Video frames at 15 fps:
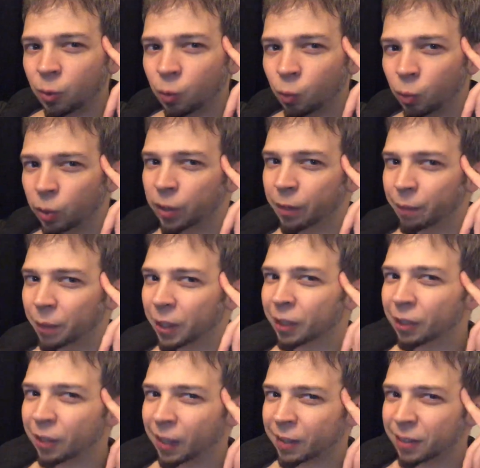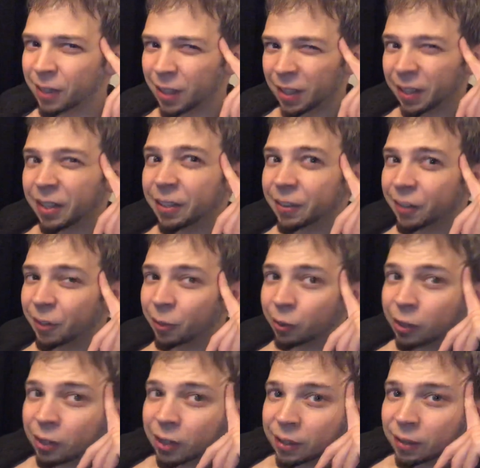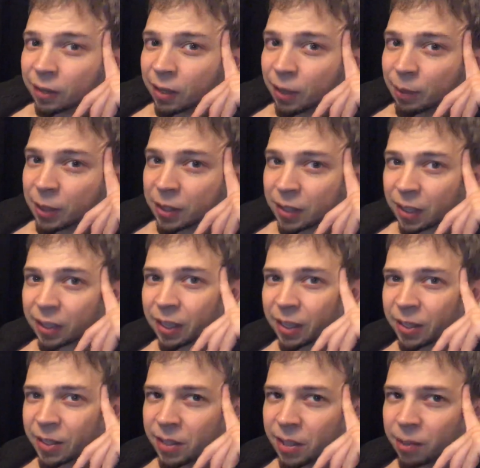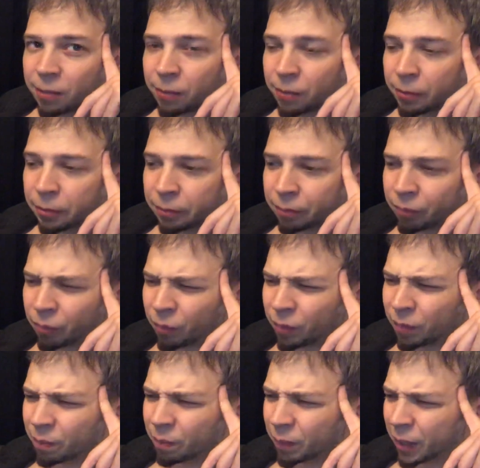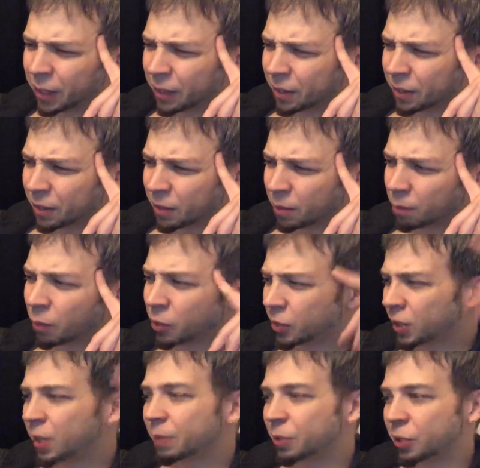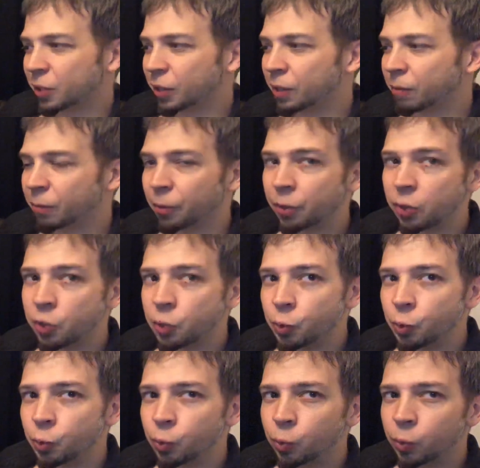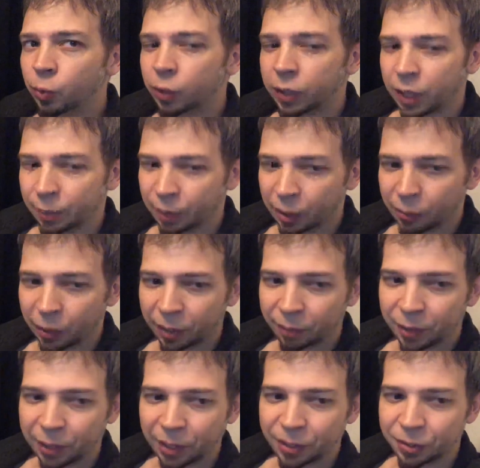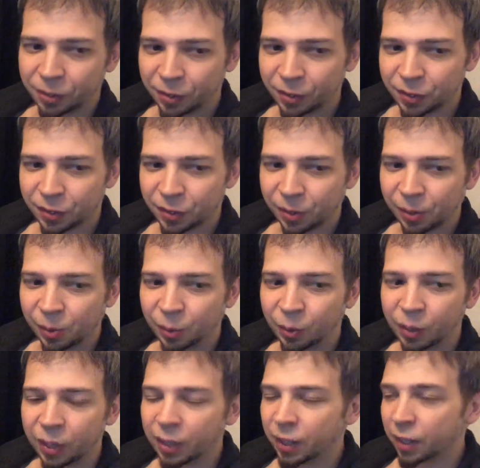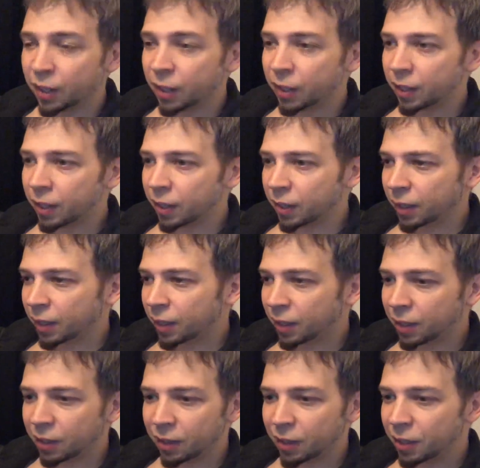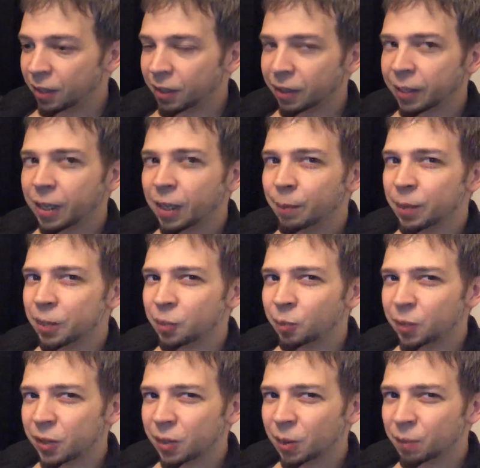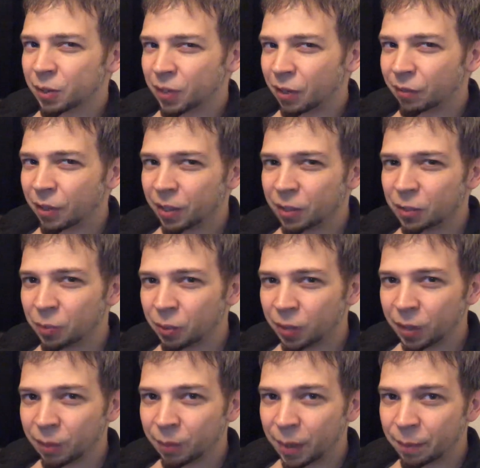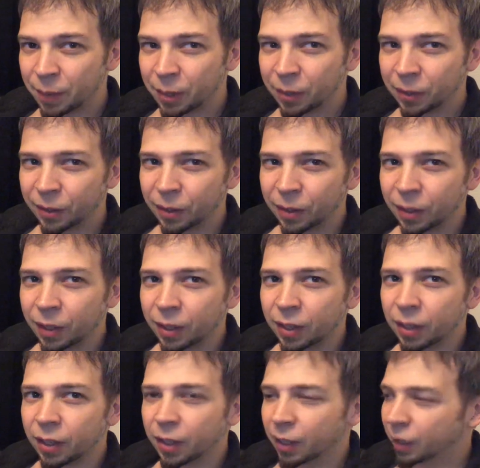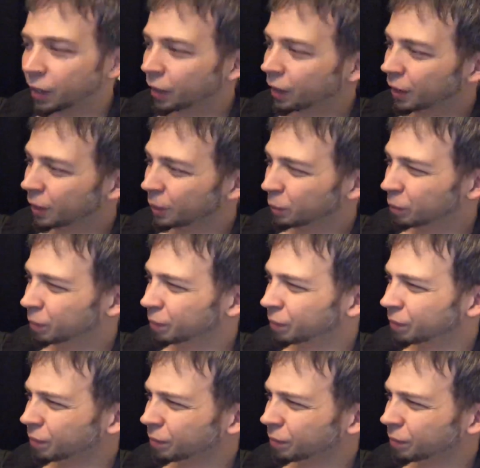would have been collecting had I continued collecting comics, that kind of stuff. But mostly I'm just looking for new comic recommendations. So hit the comments with some stuff that you think might be good. Um,